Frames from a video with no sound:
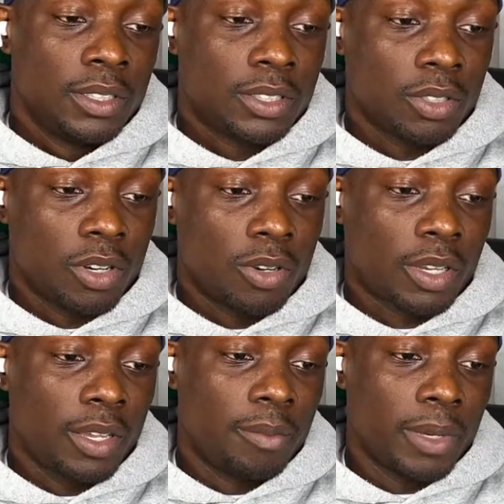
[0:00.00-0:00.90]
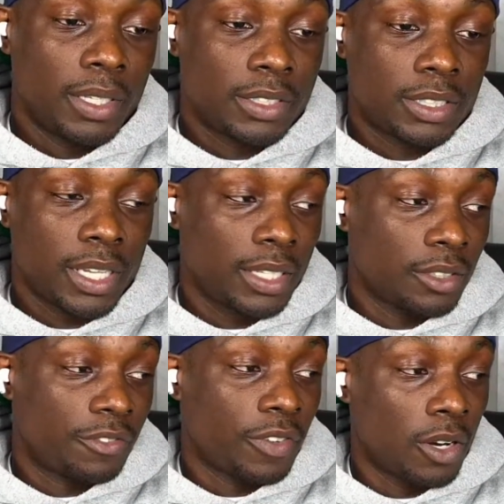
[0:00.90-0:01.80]
okay, Belichick, the
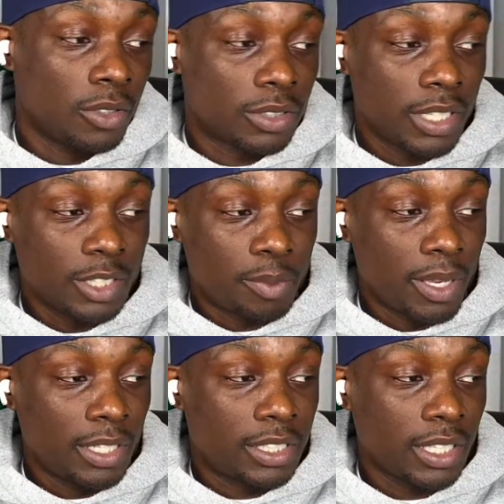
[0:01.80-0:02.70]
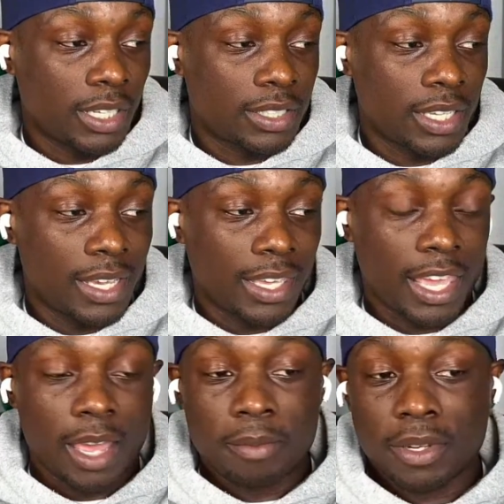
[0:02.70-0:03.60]
Funk says Belichick said
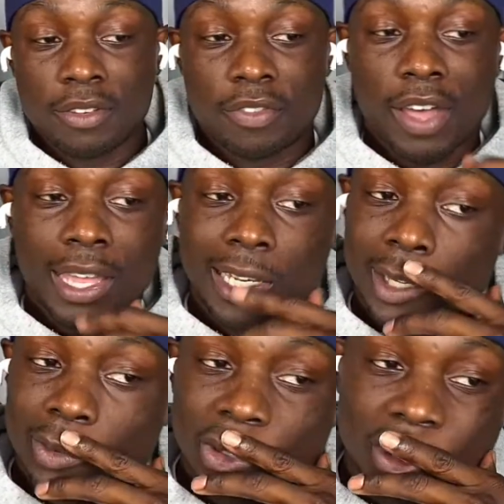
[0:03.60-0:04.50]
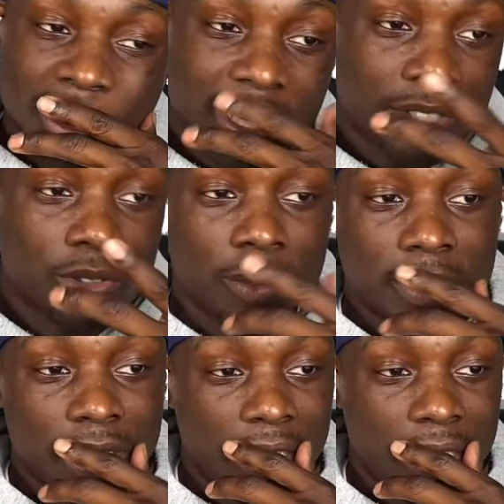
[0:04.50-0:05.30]
Cam didn't violate rules, and that's what I'm saying.